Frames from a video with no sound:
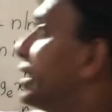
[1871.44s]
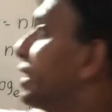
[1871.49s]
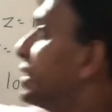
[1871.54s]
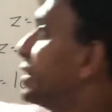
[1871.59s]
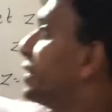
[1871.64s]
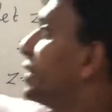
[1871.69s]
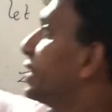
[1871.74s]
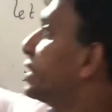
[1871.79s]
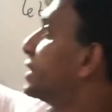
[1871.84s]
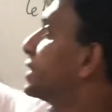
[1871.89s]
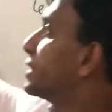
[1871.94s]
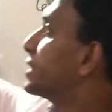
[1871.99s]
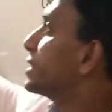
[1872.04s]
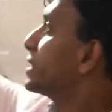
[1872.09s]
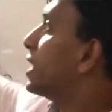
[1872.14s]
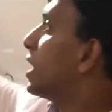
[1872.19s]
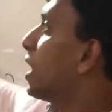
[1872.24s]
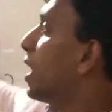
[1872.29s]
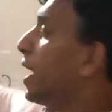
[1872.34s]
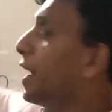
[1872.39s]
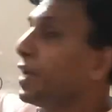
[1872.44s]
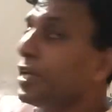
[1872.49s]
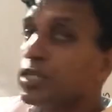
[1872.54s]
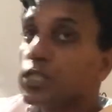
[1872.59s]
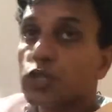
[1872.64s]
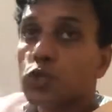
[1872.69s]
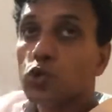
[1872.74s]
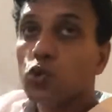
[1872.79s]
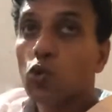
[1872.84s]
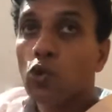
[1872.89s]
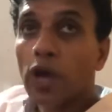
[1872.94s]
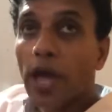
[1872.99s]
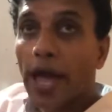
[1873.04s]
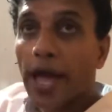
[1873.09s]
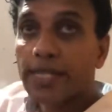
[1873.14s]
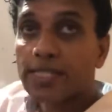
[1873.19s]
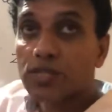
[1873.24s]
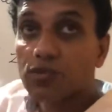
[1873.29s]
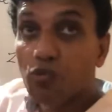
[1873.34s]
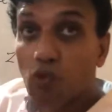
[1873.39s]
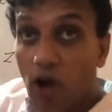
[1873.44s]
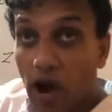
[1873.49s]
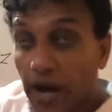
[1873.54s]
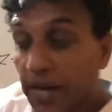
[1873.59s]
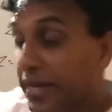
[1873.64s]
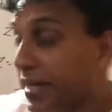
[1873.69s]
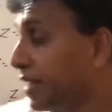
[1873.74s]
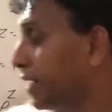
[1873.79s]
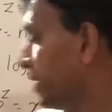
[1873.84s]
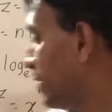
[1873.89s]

this I took as y,